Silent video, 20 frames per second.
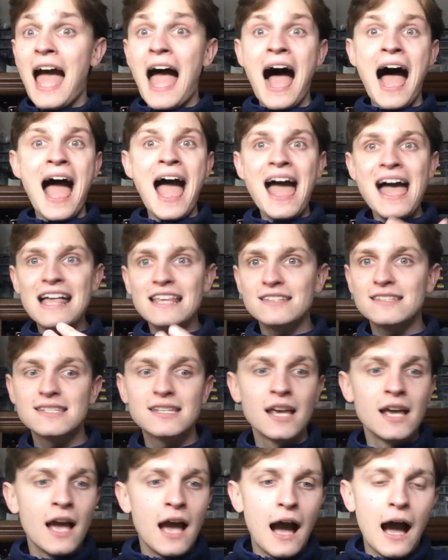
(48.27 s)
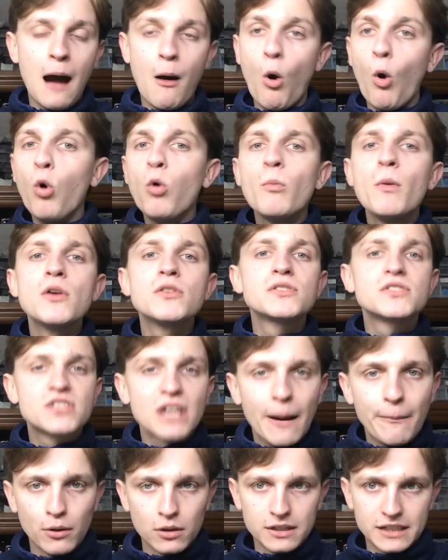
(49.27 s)
has almost
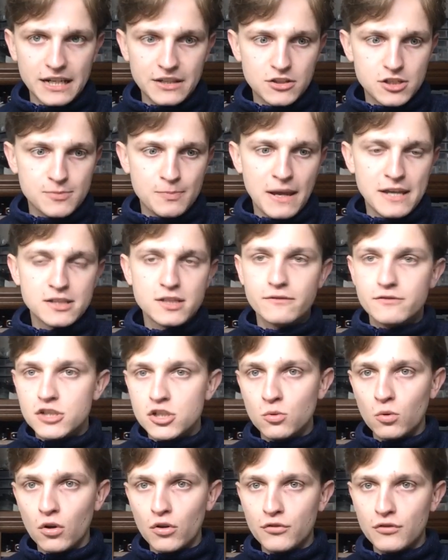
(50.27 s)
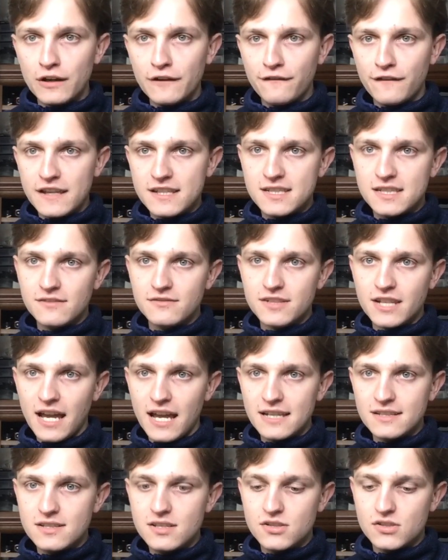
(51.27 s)
doubled in the space of 2 or 3 festive days.